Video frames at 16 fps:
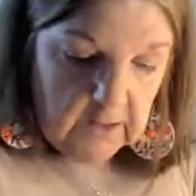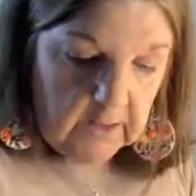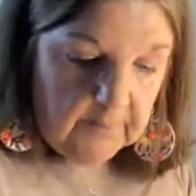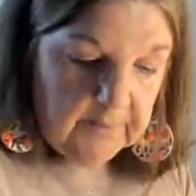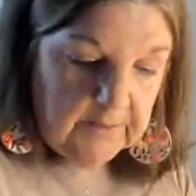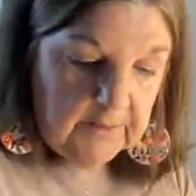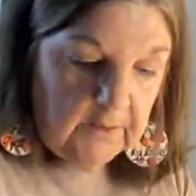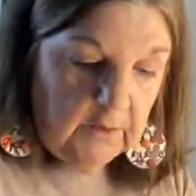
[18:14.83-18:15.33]

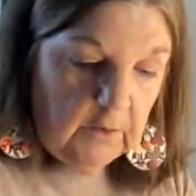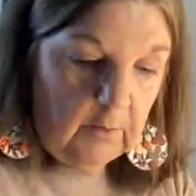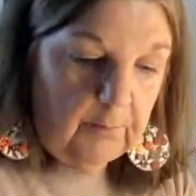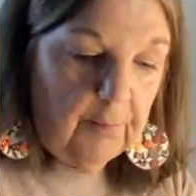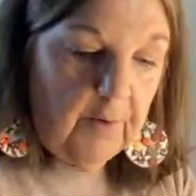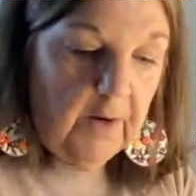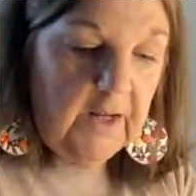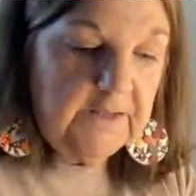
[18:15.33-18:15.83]
how about a little
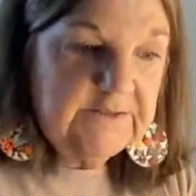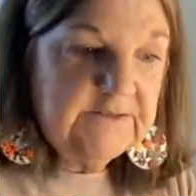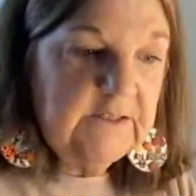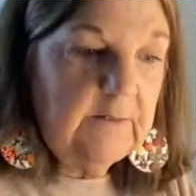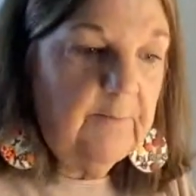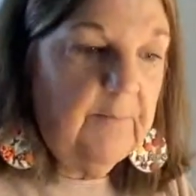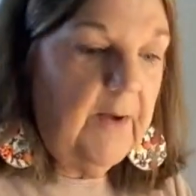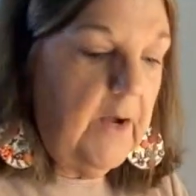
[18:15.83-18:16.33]

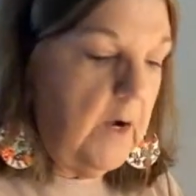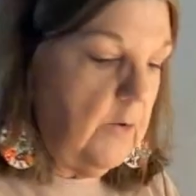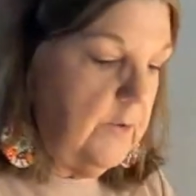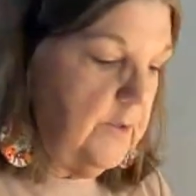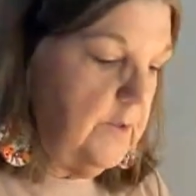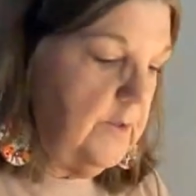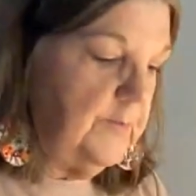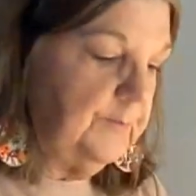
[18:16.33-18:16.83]
bronzing
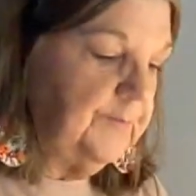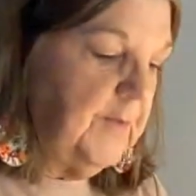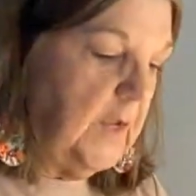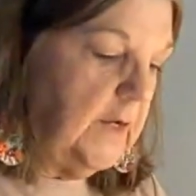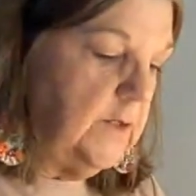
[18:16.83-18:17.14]
powder?